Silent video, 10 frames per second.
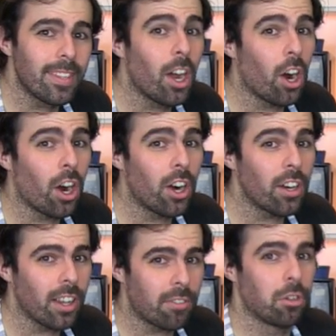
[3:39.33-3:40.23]

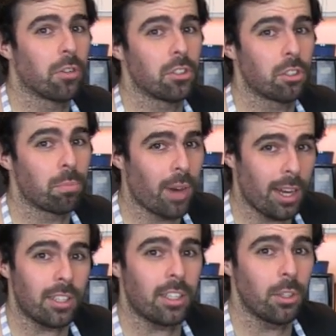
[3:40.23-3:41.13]
our leftovers are
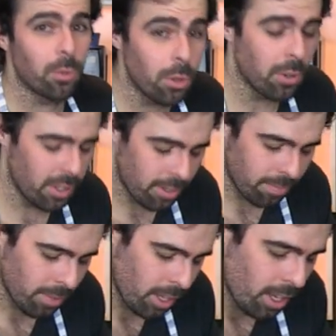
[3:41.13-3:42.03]
practically ruined.
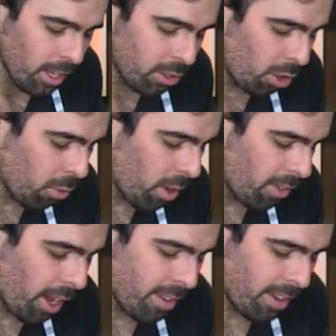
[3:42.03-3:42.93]
So you don't
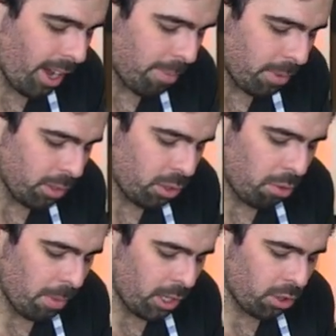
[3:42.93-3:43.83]
want that to happen. So
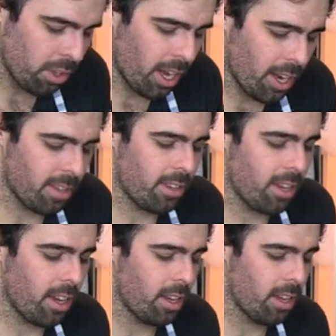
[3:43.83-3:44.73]
make sure that
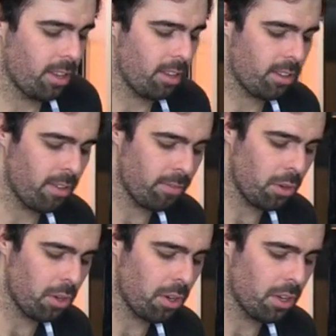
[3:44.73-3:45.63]
the
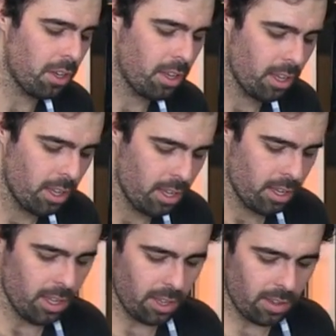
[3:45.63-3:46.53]
tinfoil
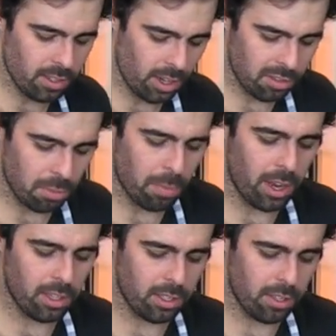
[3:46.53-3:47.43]
leaves enough
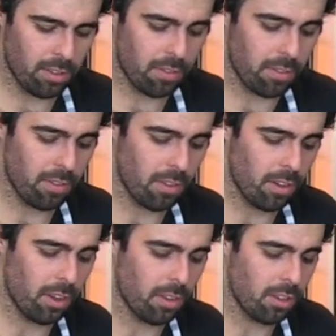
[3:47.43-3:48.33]
space
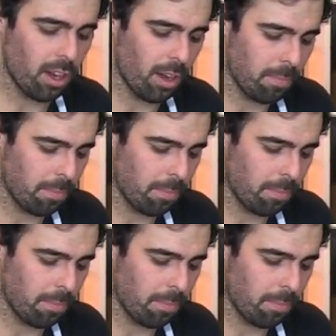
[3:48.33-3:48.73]
on the top.